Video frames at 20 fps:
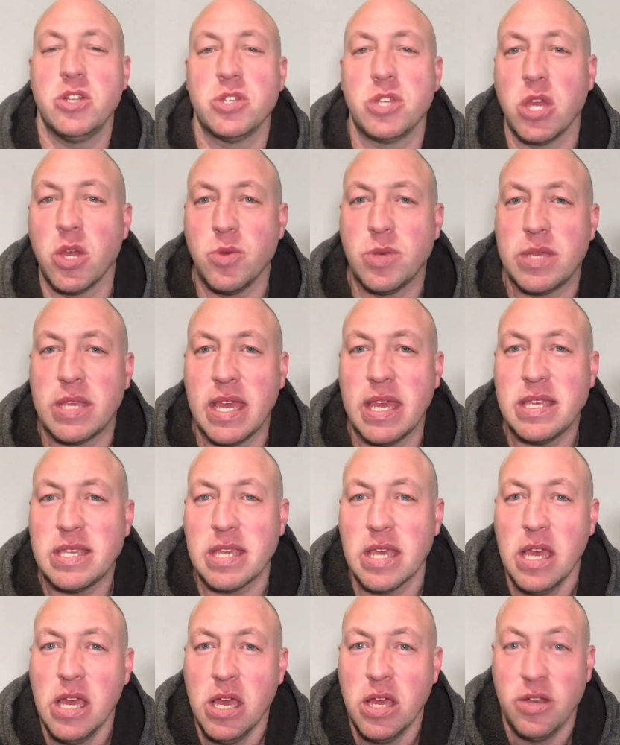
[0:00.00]
uses
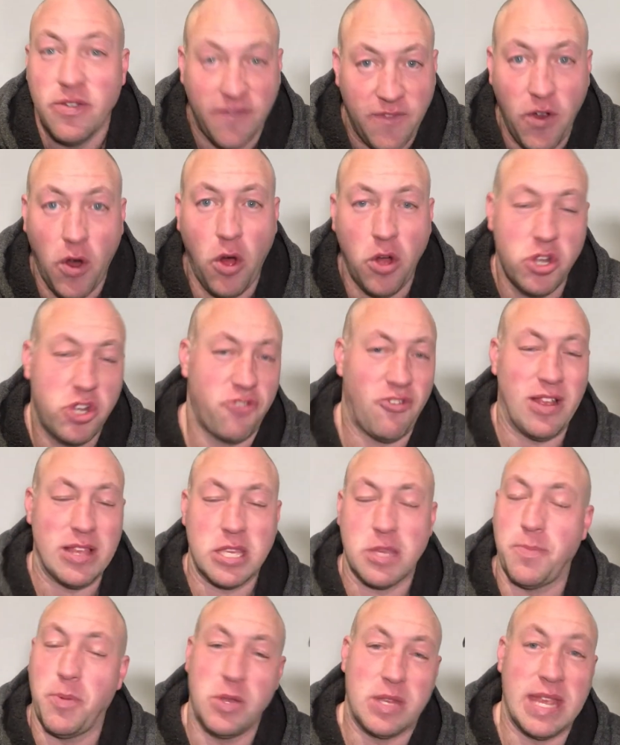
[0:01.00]
for
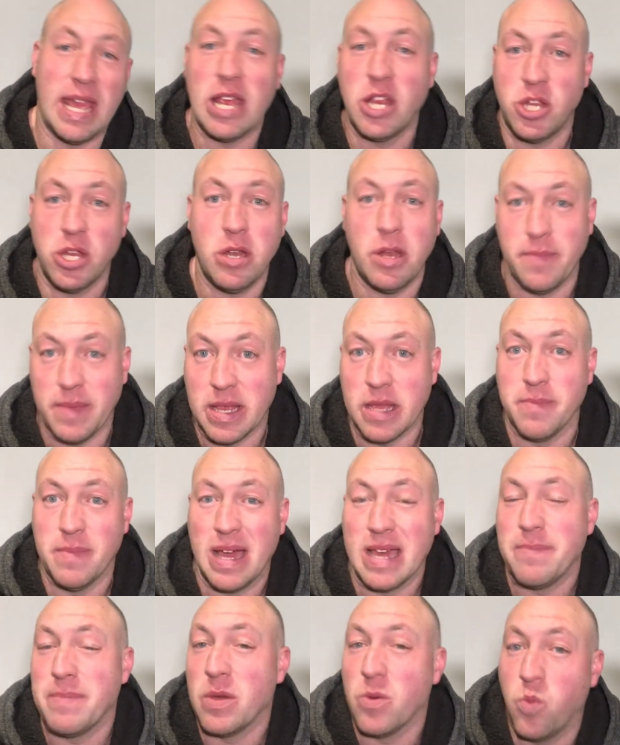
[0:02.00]
transportation. I mean, you
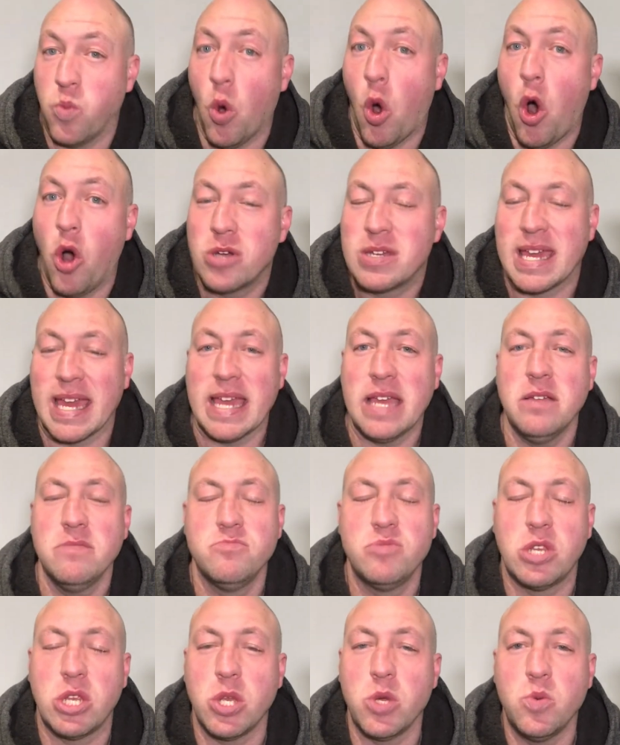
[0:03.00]
might be walking
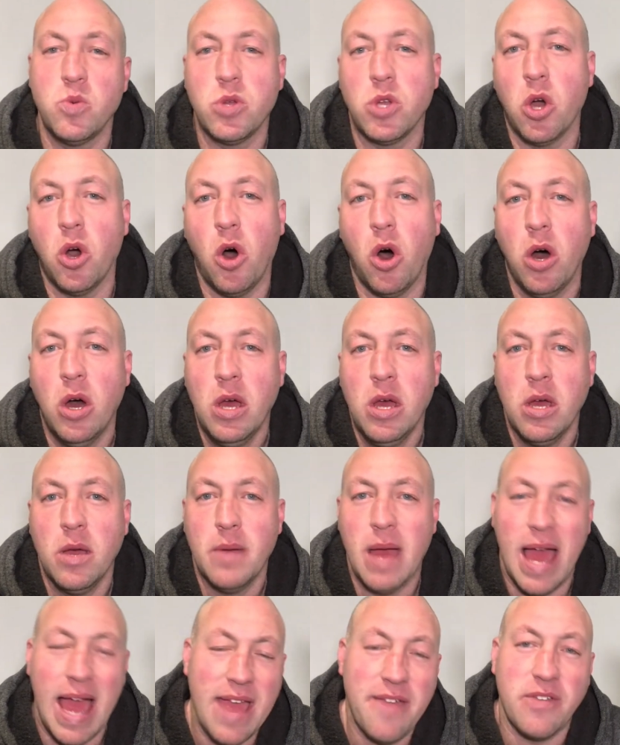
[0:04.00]
to your
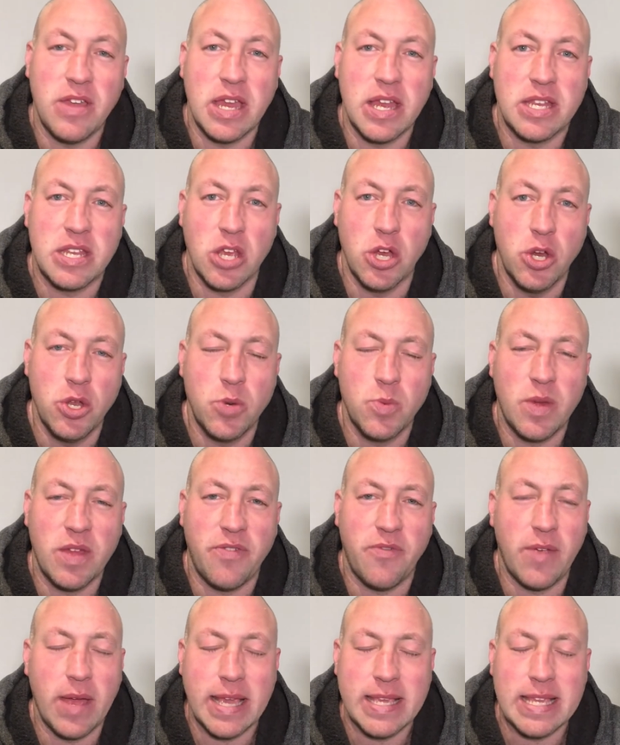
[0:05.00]
area to hunt with,
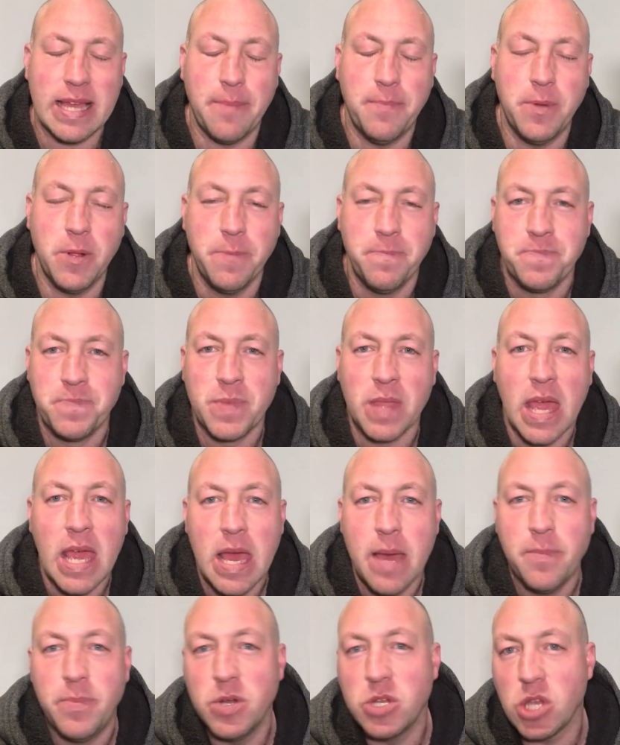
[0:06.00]
for example,
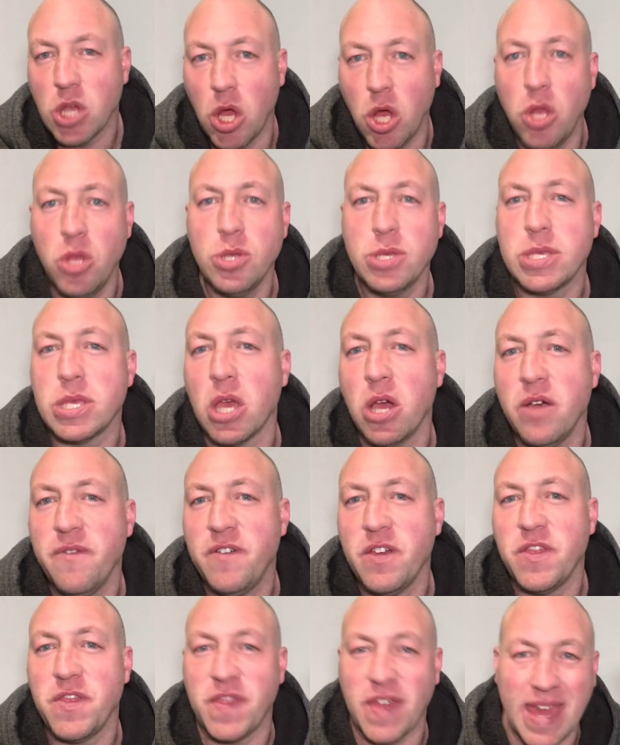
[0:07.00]
but also
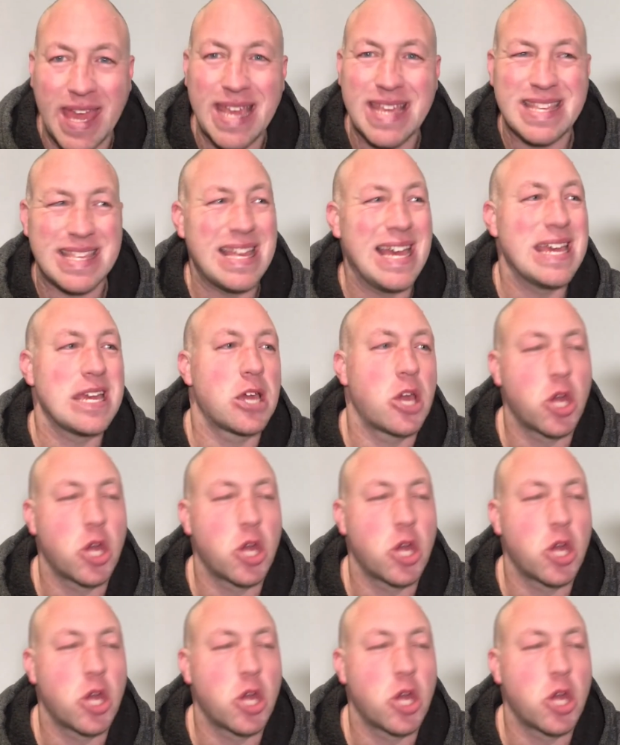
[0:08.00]
for things like